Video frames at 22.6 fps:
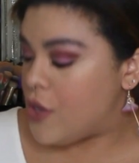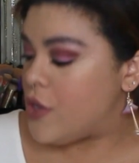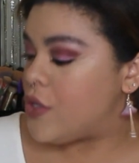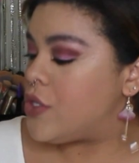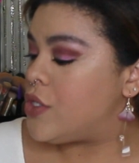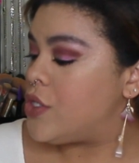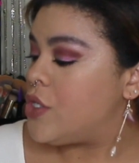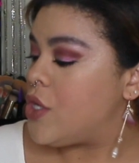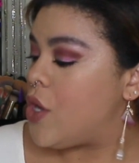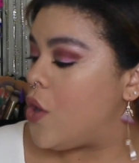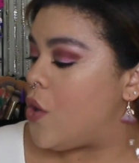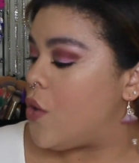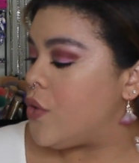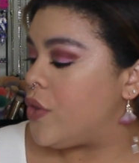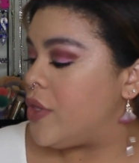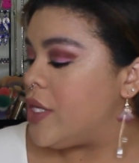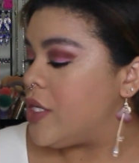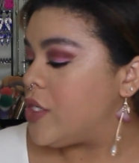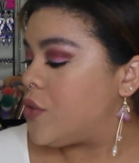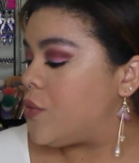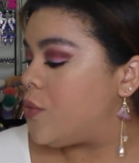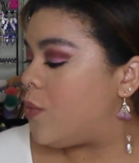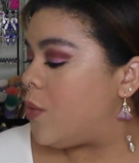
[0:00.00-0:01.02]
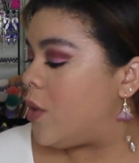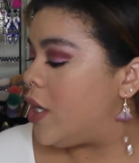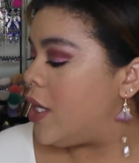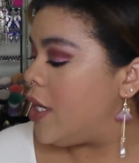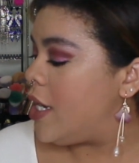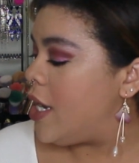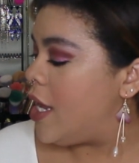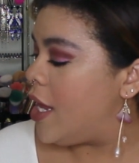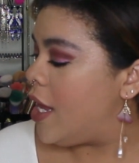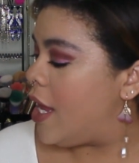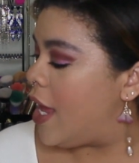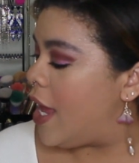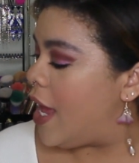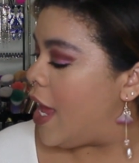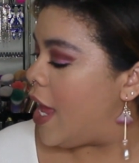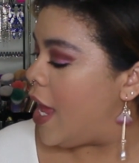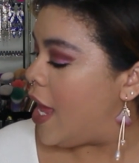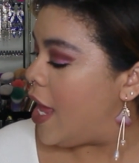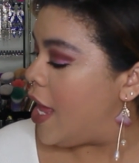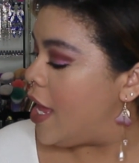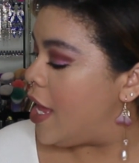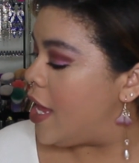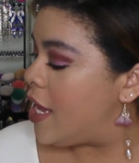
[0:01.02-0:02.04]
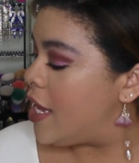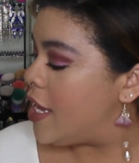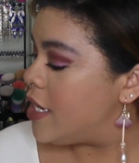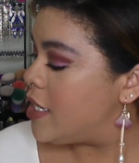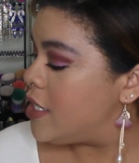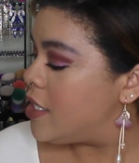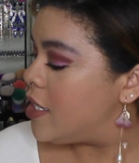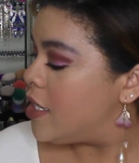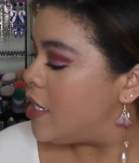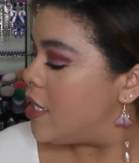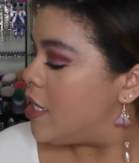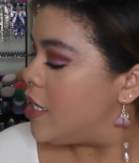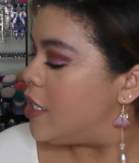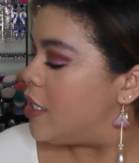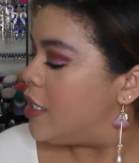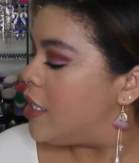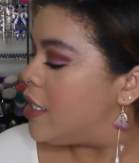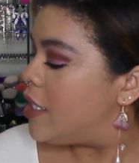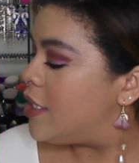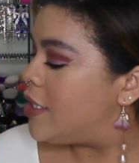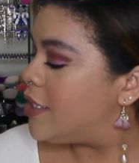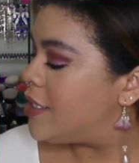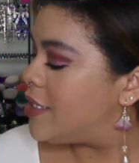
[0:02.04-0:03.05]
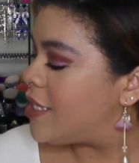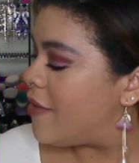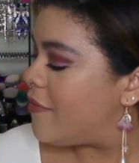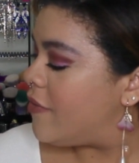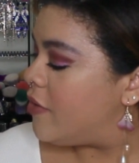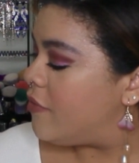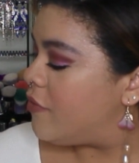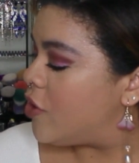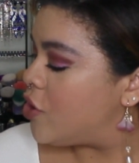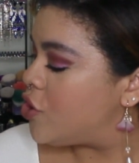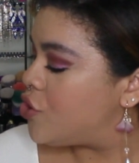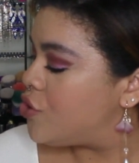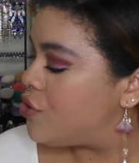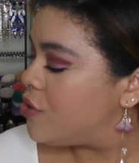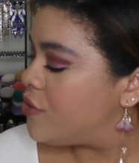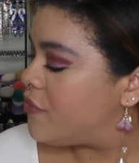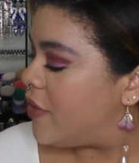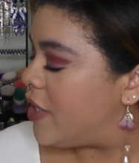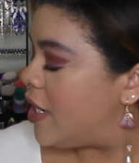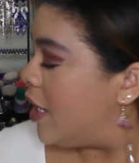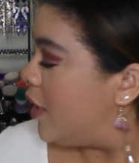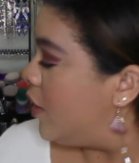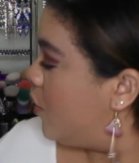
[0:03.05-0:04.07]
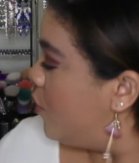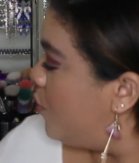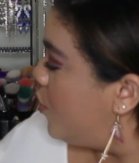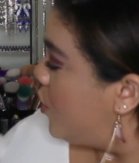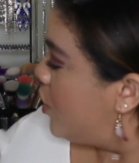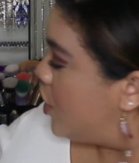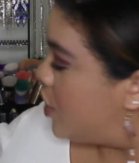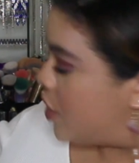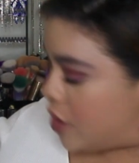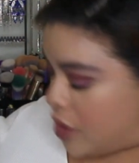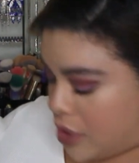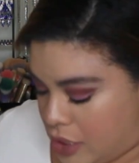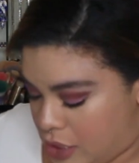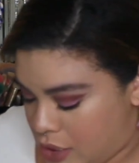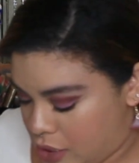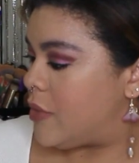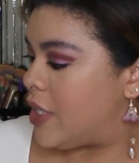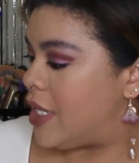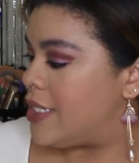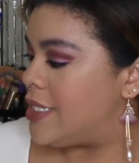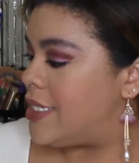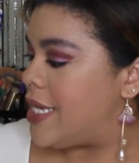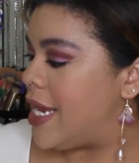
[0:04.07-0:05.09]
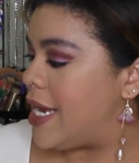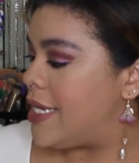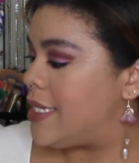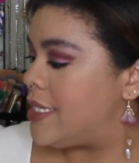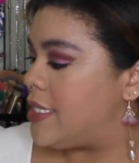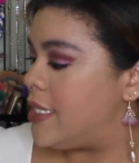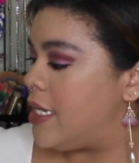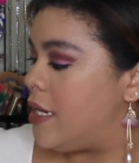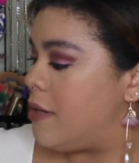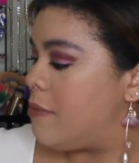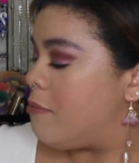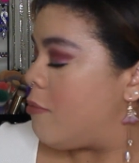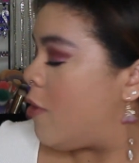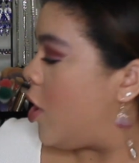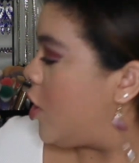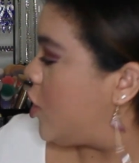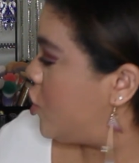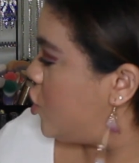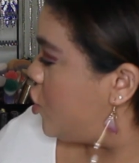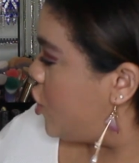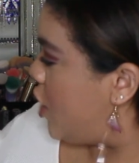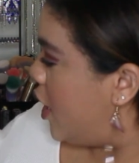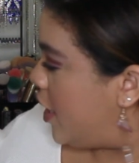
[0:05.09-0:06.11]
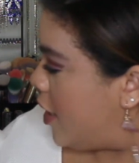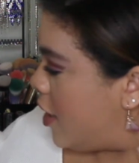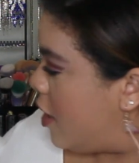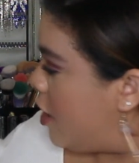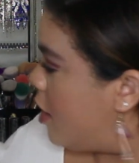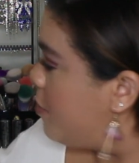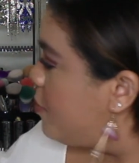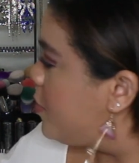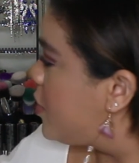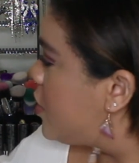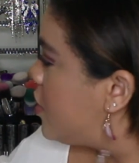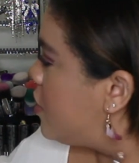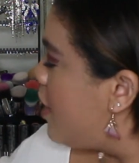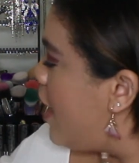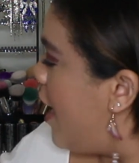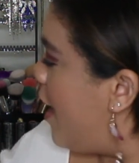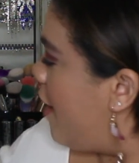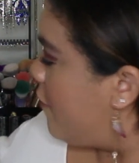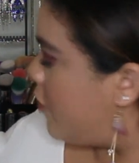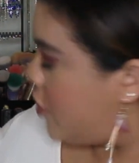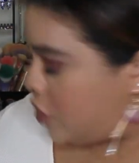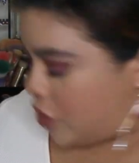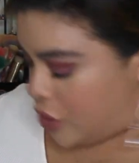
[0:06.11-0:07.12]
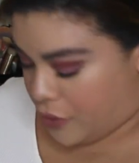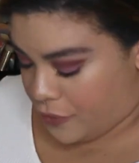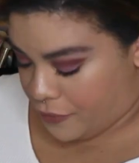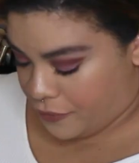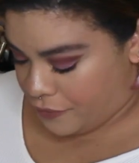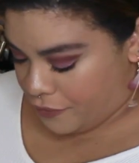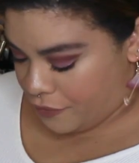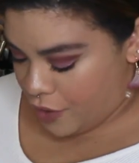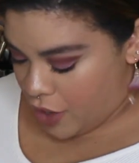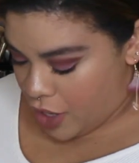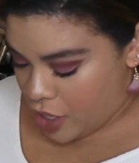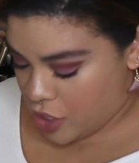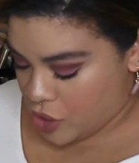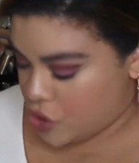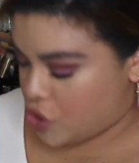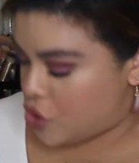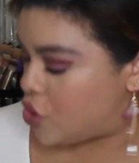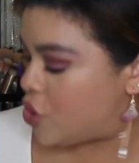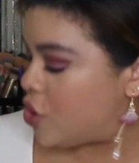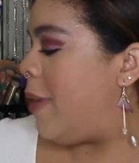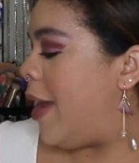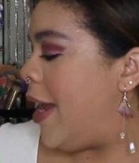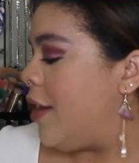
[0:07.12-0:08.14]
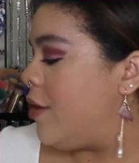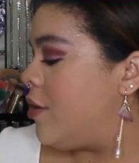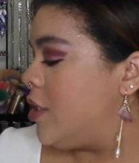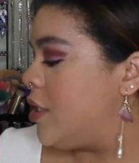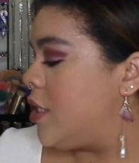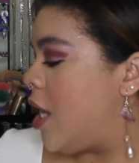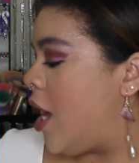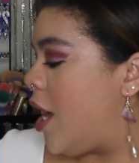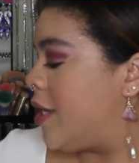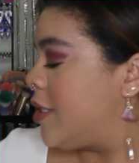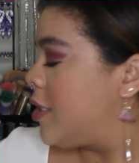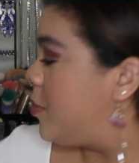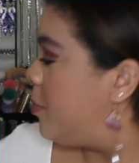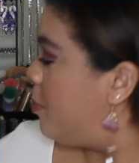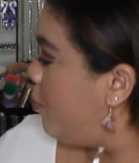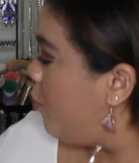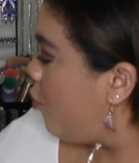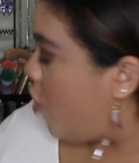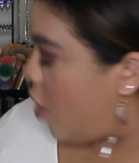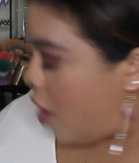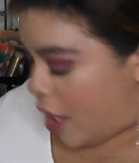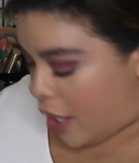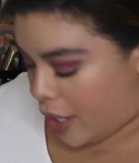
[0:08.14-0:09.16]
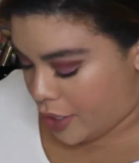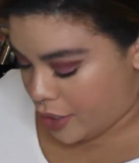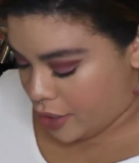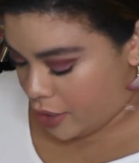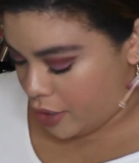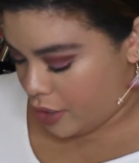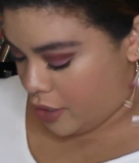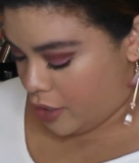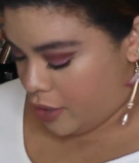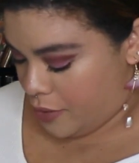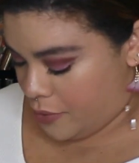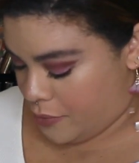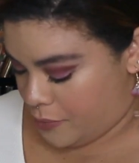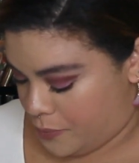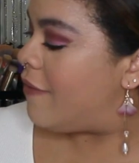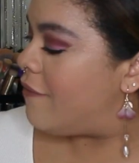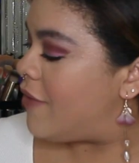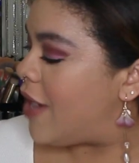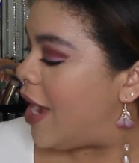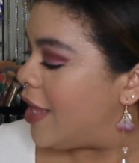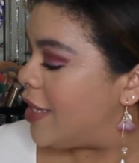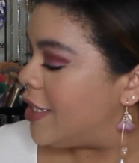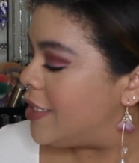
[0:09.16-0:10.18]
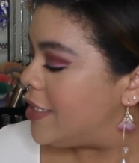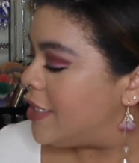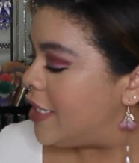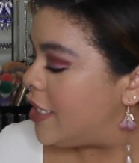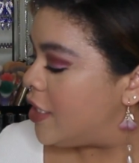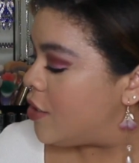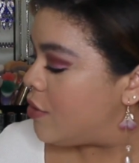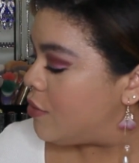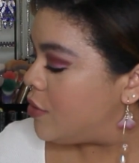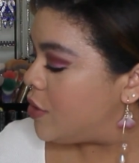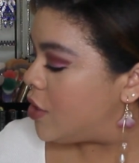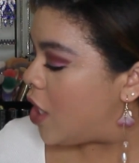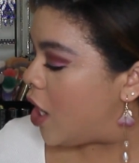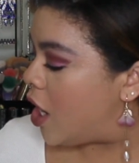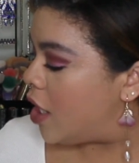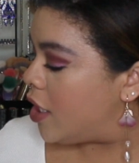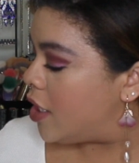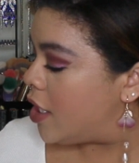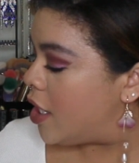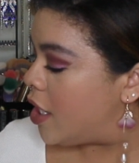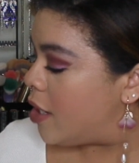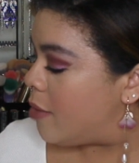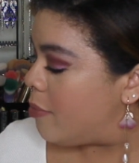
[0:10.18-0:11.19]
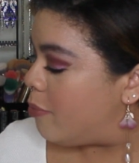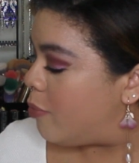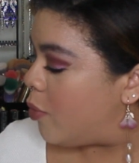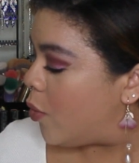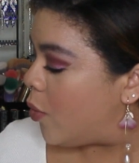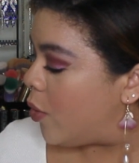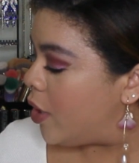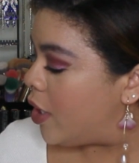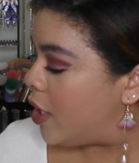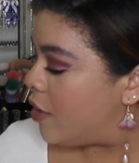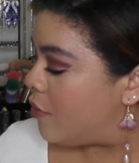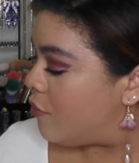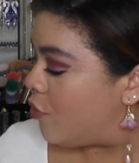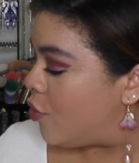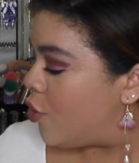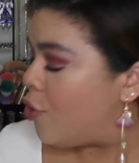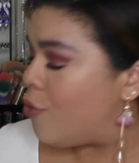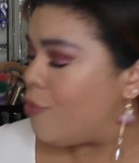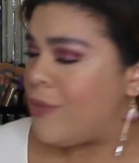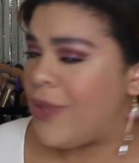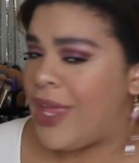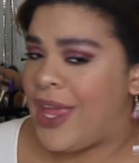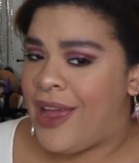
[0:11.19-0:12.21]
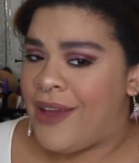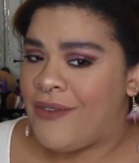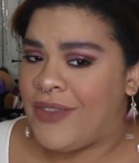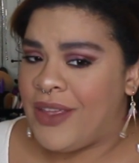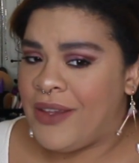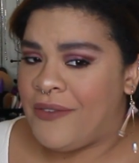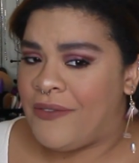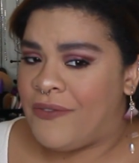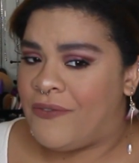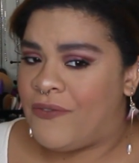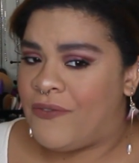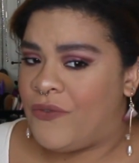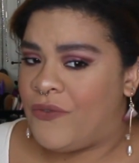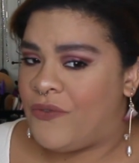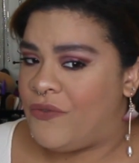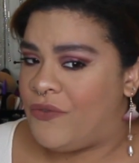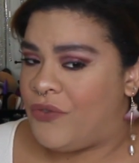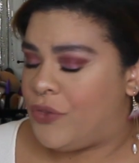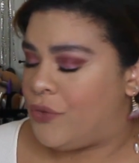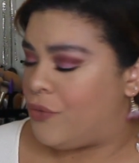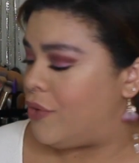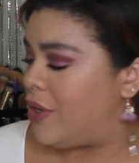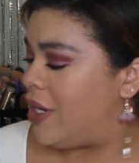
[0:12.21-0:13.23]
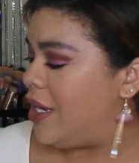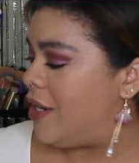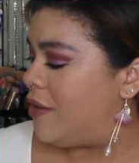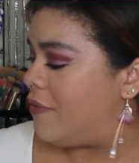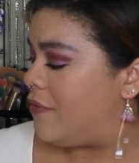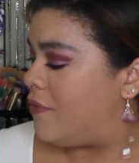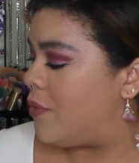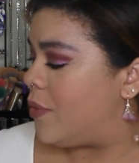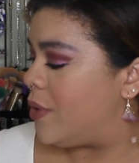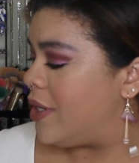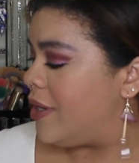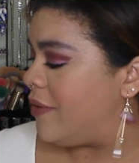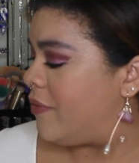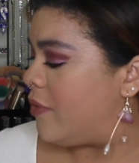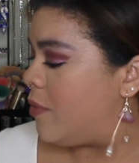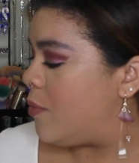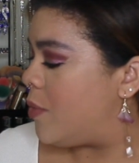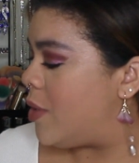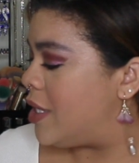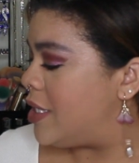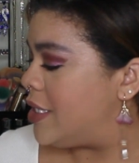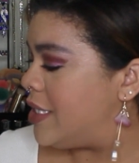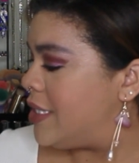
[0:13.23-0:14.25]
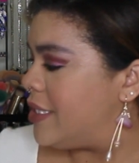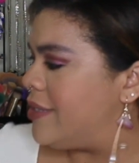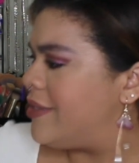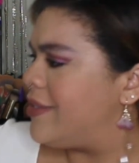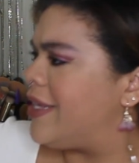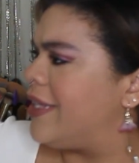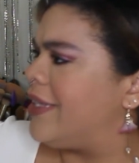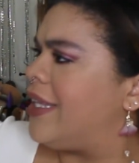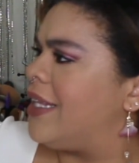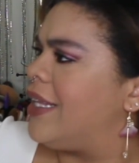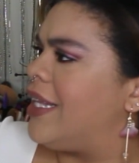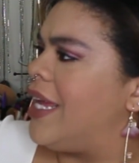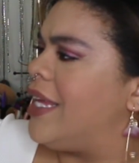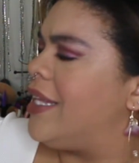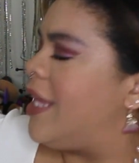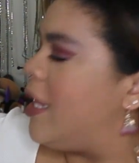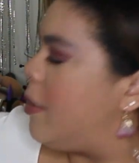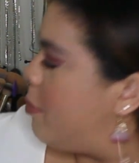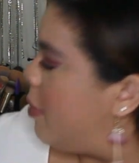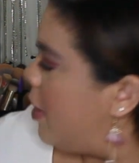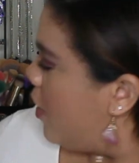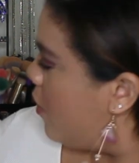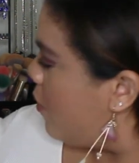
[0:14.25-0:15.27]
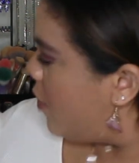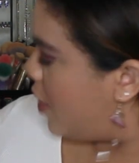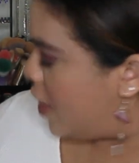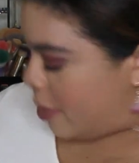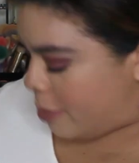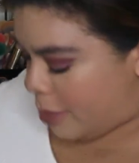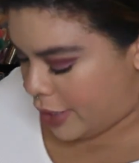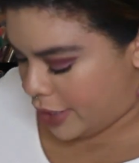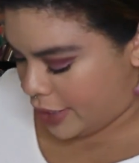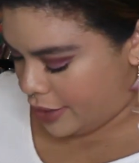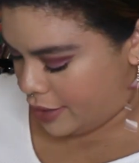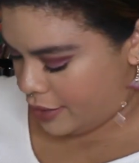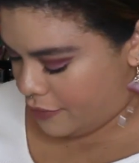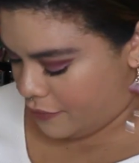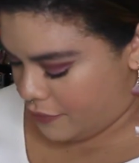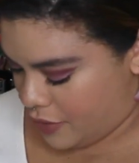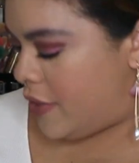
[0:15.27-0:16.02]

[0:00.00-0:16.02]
So this one had the 7 Virtues Vanilla Woods, Daisy Marc Jacobs, Ever So Fresh, Paradox Prada, Valentino Donna Born in Rome. They have like 3 to 4 different ones. This is like the light pink one, I believe.